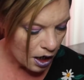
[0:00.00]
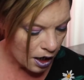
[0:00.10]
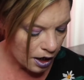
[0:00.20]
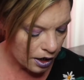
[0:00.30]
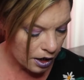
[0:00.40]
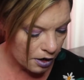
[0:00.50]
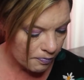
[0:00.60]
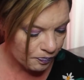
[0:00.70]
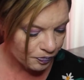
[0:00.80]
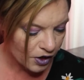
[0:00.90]

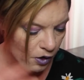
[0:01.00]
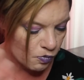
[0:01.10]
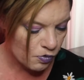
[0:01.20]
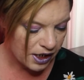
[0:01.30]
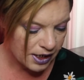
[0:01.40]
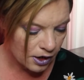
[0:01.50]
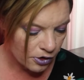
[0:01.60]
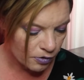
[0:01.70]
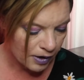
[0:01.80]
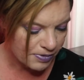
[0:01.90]
reading
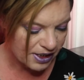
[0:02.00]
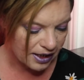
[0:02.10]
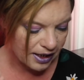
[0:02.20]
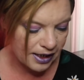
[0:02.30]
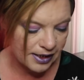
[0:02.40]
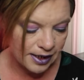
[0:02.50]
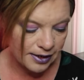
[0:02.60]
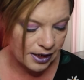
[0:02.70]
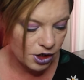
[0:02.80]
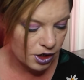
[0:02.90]
on the website, it
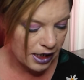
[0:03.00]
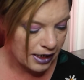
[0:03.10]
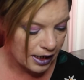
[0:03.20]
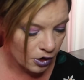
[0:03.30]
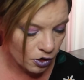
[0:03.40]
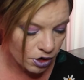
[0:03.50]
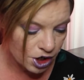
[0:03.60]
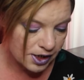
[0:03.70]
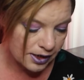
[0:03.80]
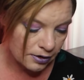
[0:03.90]
says it
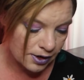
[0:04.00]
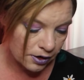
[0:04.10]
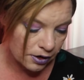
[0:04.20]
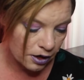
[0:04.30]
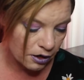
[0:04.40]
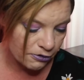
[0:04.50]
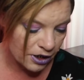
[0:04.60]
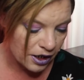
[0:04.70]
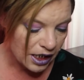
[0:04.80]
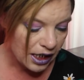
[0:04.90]
encourages cell
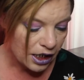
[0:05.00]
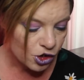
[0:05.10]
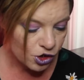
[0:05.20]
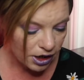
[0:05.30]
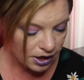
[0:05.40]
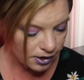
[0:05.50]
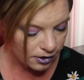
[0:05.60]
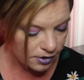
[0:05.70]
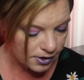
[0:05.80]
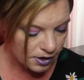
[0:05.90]
turnover,
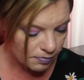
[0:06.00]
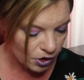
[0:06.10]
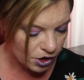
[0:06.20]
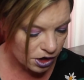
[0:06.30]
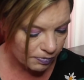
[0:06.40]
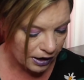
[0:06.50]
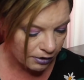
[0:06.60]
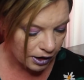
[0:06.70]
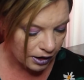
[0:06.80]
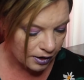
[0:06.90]
strengthens the moisture
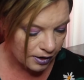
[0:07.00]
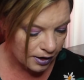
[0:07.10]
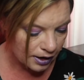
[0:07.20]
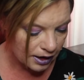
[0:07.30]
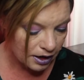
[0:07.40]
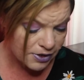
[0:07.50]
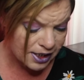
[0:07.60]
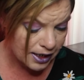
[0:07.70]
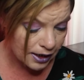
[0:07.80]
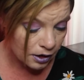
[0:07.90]
barrier, leaves
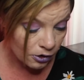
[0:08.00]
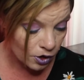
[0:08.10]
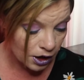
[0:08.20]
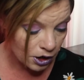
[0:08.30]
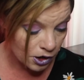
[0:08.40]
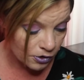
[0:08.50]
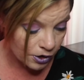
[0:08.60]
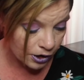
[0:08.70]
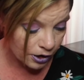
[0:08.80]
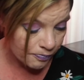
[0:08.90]
skin looking
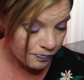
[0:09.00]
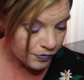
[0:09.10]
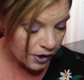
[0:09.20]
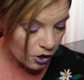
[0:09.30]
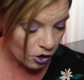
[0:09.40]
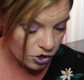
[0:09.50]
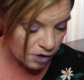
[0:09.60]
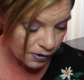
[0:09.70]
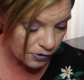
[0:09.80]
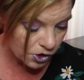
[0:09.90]
younger,
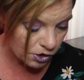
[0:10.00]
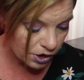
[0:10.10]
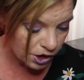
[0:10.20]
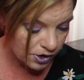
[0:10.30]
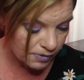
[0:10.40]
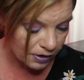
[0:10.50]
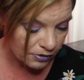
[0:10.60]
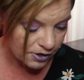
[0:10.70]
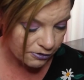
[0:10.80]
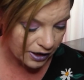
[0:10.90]
contributes to reduced
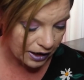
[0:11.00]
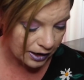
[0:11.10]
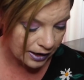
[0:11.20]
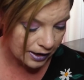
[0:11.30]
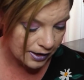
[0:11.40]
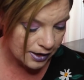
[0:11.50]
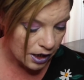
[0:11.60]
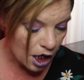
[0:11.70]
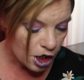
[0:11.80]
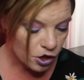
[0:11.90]
appearance of fine lines,
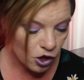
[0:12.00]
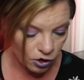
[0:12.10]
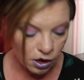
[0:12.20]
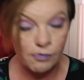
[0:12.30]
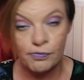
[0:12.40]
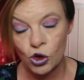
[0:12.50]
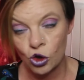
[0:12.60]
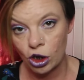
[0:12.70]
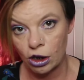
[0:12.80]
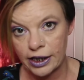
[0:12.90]

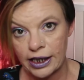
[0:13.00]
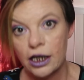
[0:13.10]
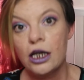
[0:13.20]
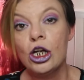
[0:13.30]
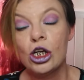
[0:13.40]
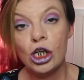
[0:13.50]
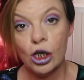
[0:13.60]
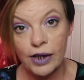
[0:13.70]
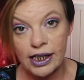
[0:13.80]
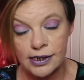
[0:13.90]
non-pore clogging.
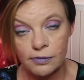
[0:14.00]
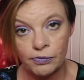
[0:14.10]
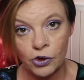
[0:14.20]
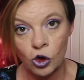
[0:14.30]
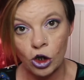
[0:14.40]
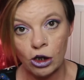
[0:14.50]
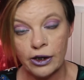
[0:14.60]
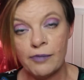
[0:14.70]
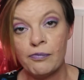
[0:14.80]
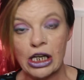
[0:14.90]
No, it isn't pore
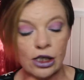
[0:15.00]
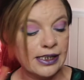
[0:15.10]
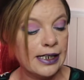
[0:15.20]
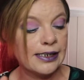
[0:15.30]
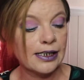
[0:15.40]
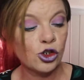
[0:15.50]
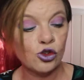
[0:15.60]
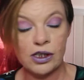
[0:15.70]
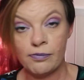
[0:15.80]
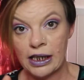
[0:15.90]
clogging because it is
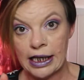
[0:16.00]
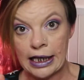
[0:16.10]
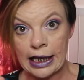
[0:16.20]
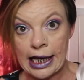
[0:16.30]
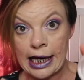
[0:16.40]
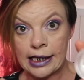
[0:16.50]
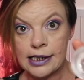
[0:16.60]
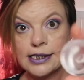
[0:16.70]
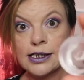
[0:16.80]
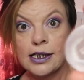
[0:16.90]
extremely
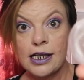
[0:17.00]
light.